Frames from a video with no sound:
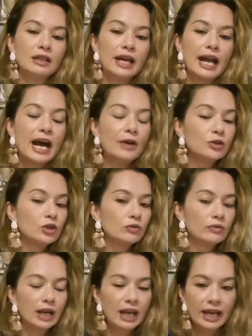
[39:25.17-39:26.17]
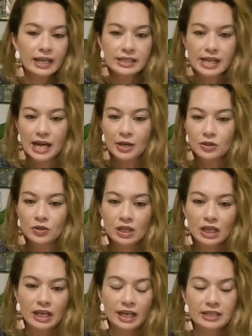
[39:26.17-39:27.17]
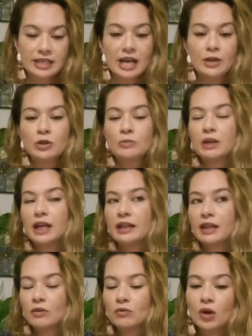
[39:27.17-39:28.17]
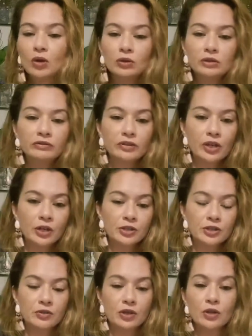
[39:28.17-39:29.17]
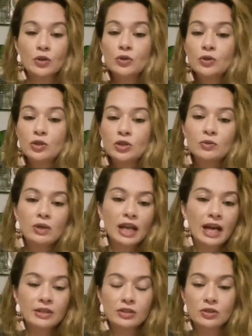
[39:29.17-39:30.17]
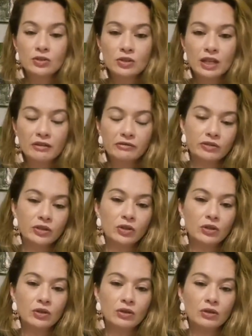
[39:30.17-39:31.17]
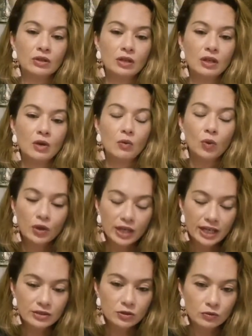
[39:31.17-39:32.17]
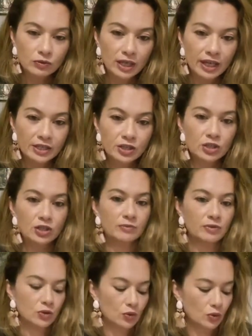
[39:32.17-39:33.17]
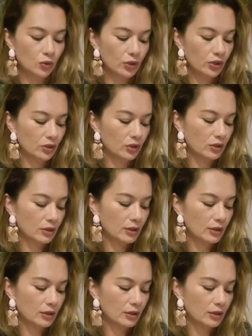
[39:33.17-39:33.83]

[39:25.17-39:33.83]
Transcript: How you relate, how you connect, how you play that role of nurturer. Who do you allow to do that for you? What has your relationships taught you?